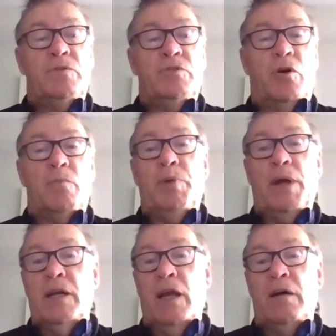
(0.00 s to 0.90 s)
John
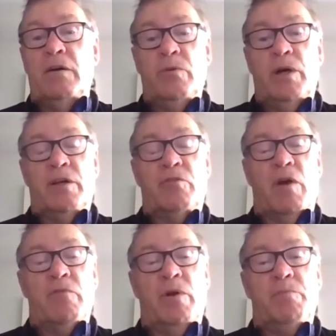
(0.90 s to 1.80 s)
Pegler, who had a
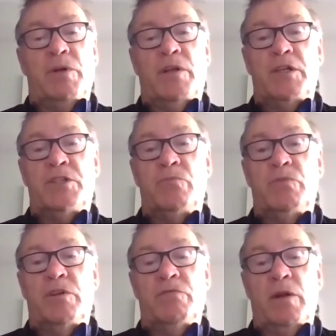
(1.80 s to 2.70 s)
great reputation
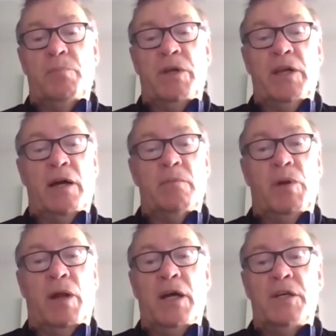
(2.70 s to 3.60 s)
with developing young
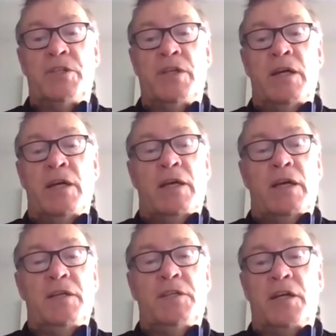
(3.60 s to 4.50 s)
players
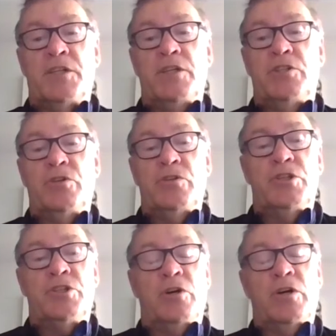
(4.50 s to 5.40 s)
in Tassie junior
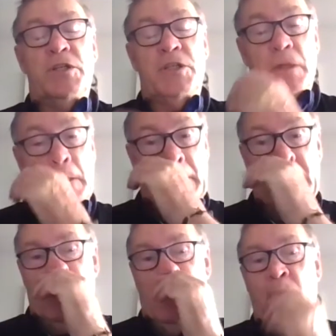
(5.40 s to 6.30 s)
sides.
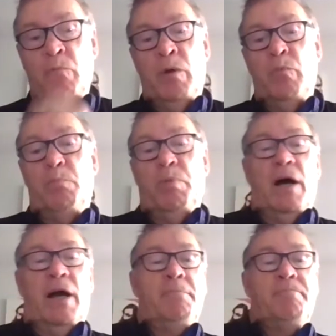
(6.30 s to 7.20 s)
And we would
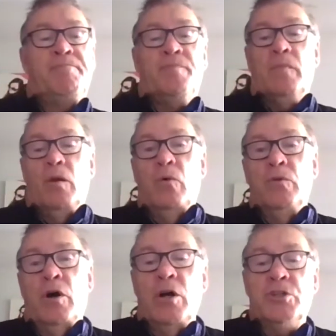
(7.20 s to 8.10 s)
play all
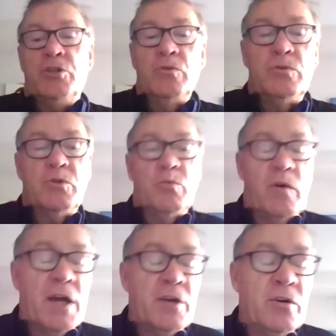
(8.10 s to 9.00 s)
the high schools,
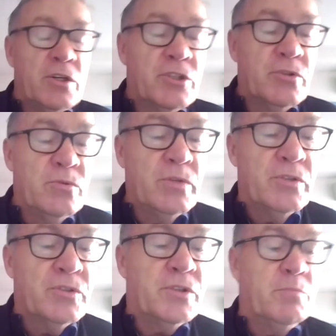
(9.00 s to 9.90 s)
Warrane High School,
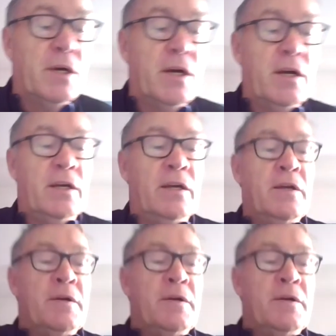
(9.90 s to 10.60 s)
Gilston Bay,